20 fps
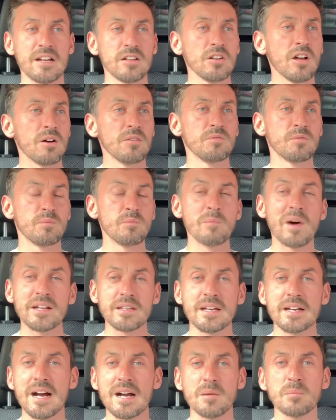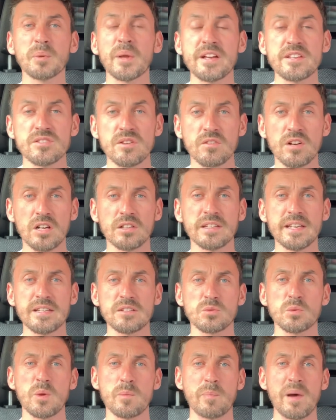A lot of Man United players have got
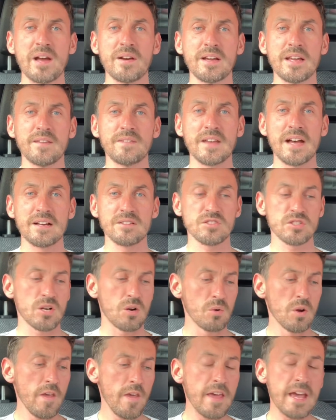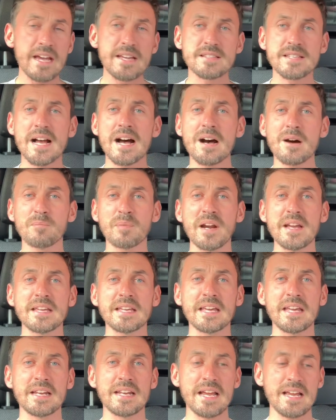links with Bury and that. So it's
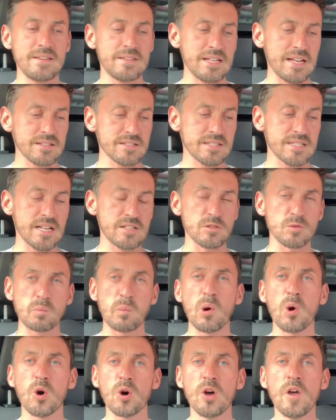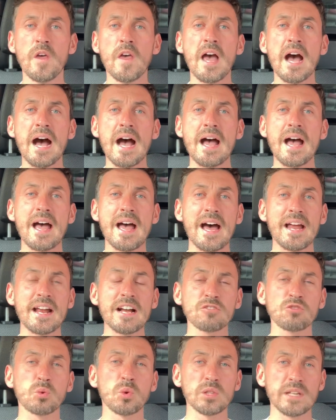heartbreaking in that sense. But an
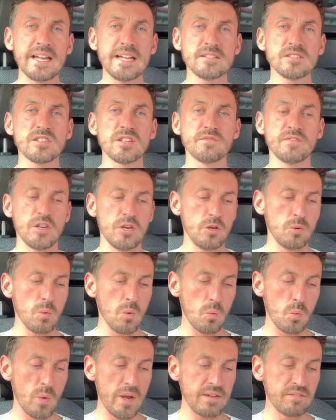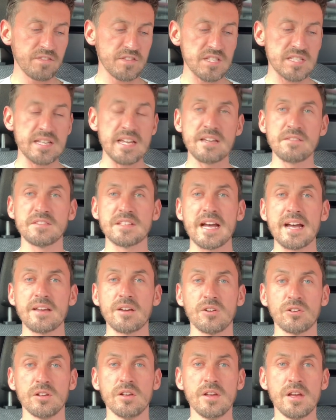actual interview with Steve
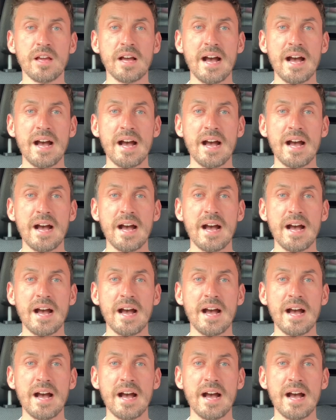Dale,